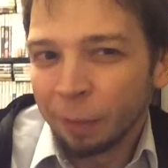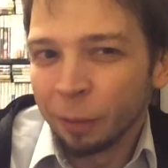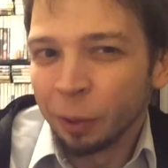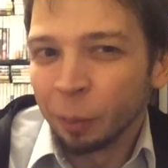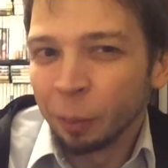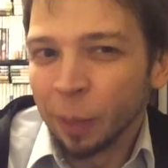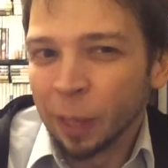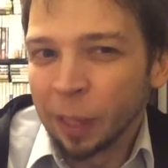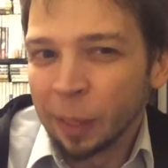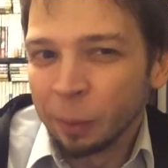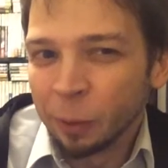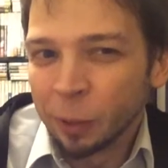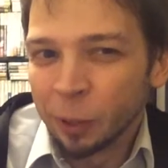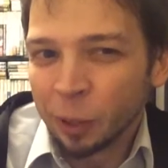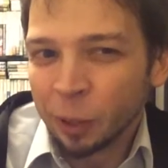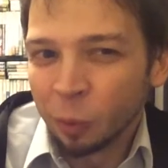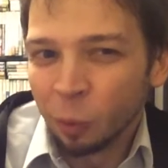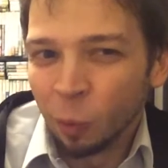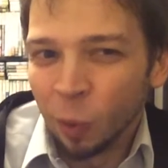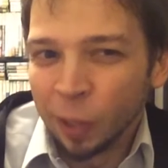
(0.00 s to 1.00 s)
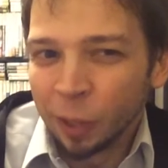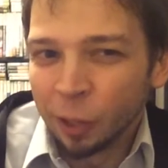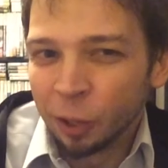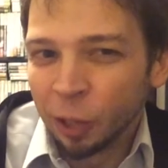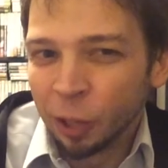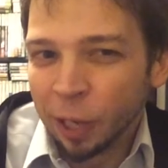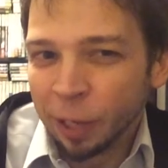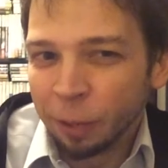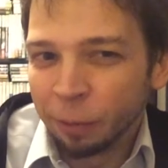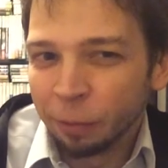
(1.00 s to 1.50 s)
body was just one
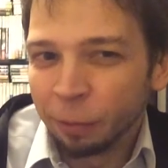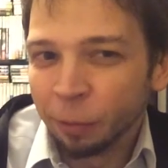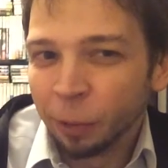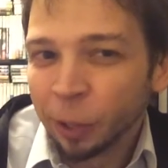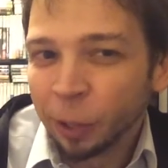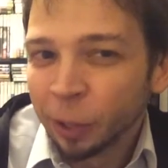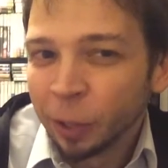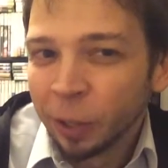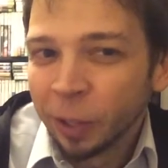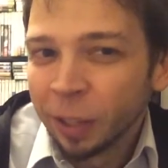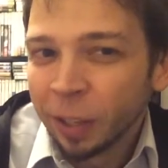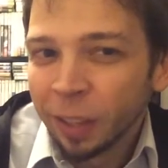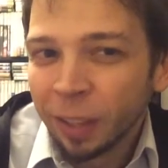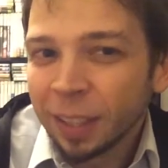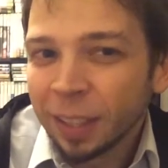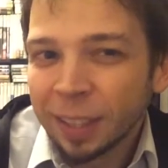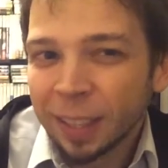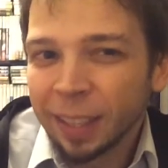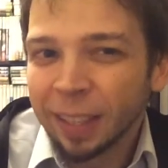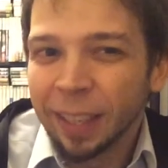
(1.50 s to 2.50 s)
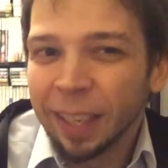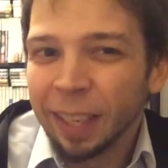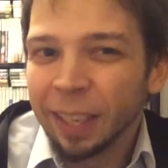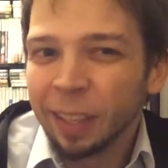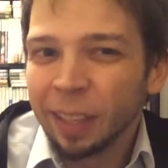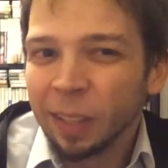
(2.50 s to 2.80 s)
giant foot, things like that.